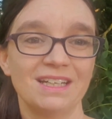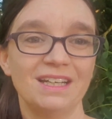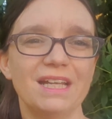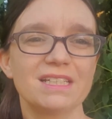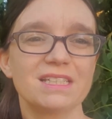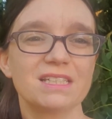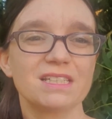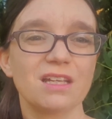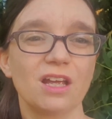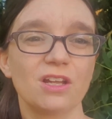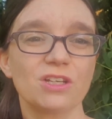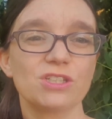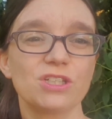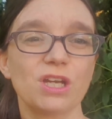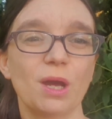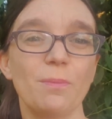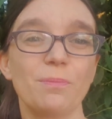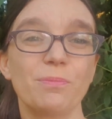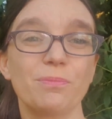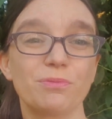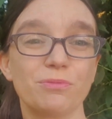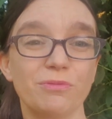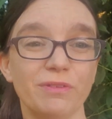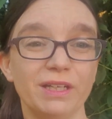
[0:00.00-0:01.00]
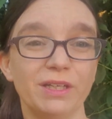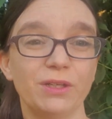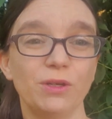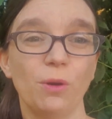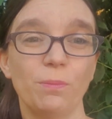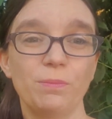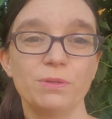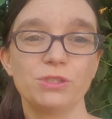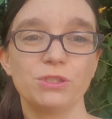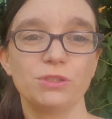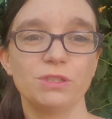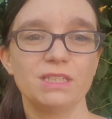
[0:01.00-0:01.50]
It's such a brilliant
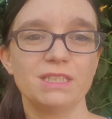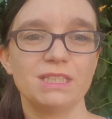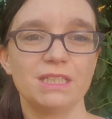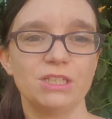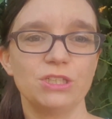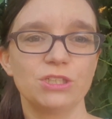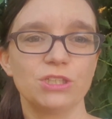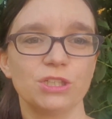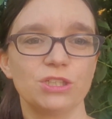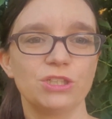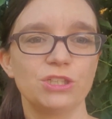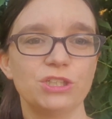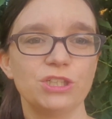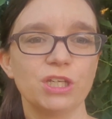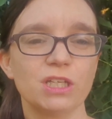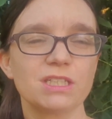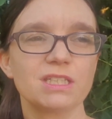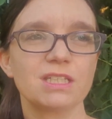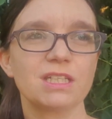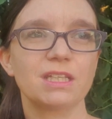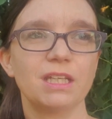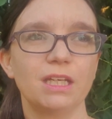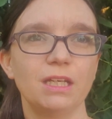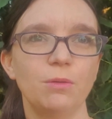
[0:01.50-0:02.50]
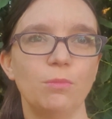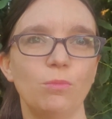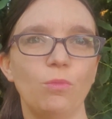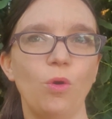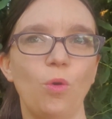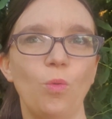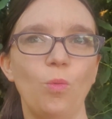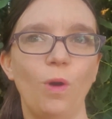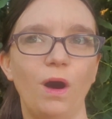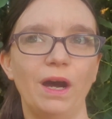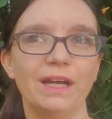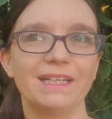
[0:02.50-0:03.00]
opportunity to just think
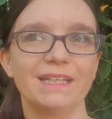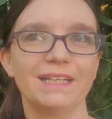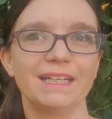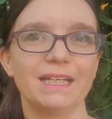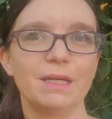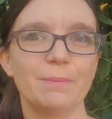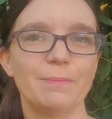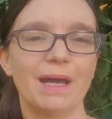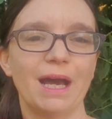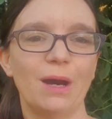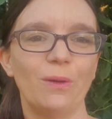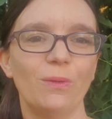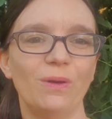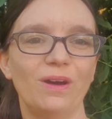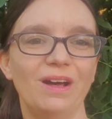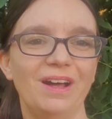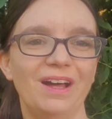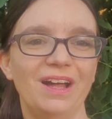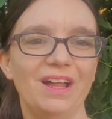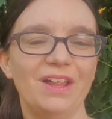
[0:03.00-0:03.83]
more widely about